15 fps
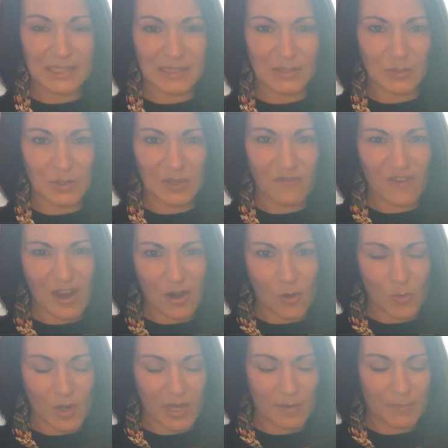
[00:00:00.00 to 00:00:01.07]
That's only fair.
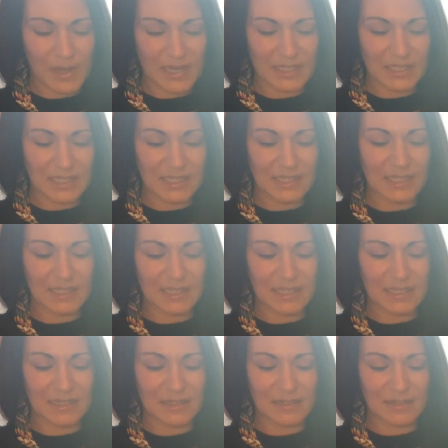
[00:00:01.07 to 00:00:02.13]
We're in Pisces
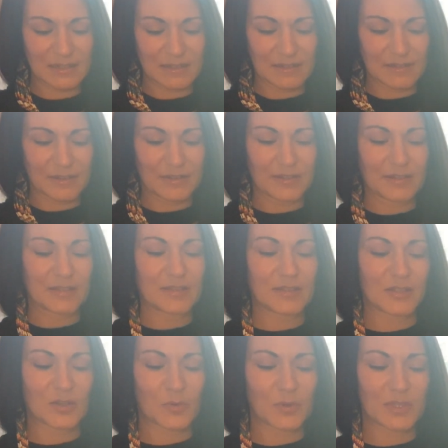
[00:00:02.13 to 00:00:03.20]
season.
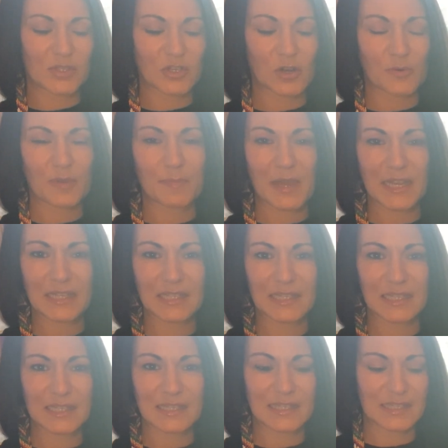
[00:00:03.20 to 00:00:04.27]
So we'll start with
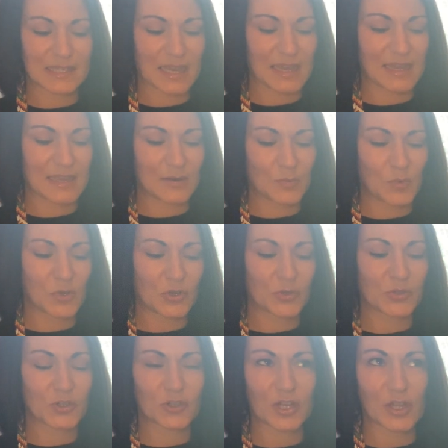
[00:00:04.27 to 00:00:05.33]
Pisces and we'll go
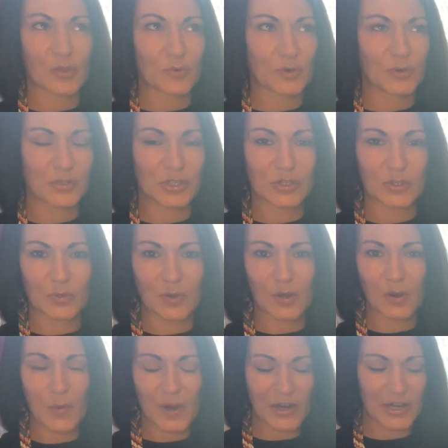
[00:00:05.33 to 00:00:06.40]
straight through to
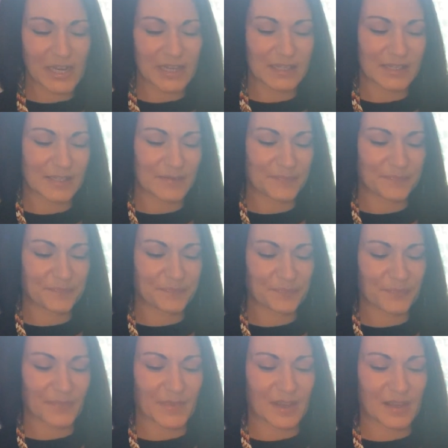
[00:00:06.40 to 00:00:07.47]
Aquarius.
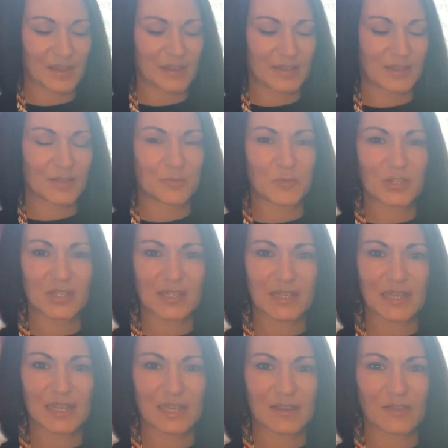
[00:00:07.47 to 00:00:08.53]
So I'm just
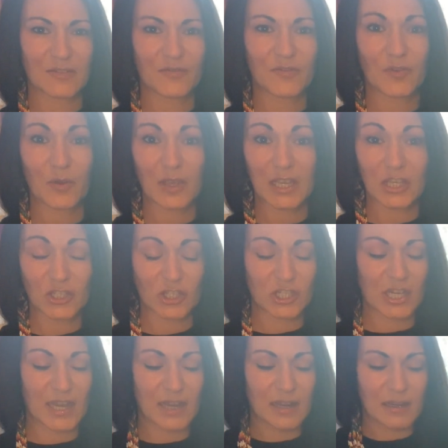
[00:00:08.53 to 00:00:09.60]
gonna give each
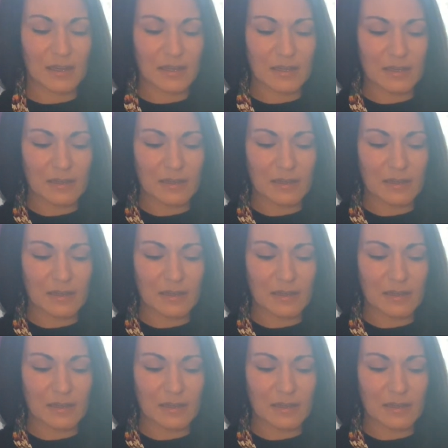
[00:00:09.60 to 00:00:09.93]
deck